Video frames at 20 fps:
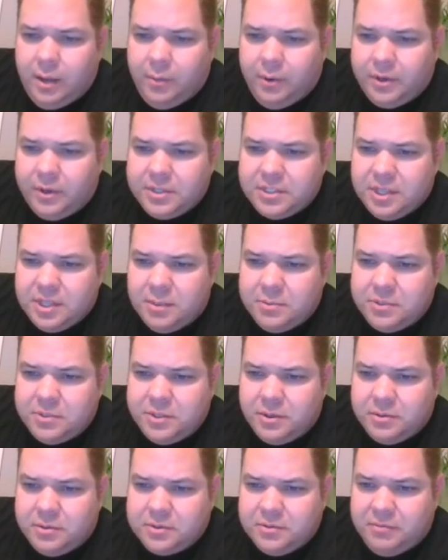I want a
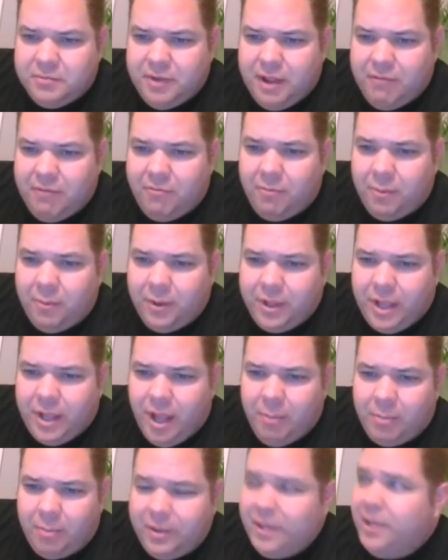sub-zero survivable
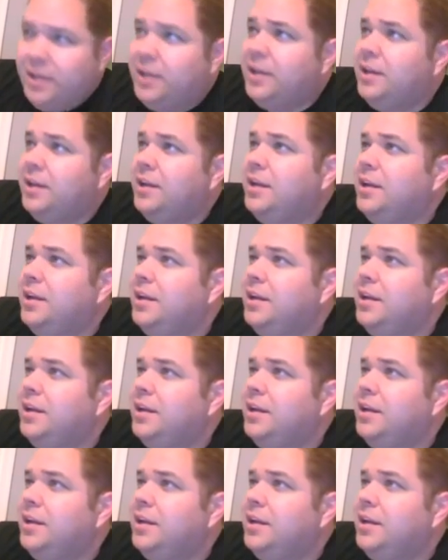guppy.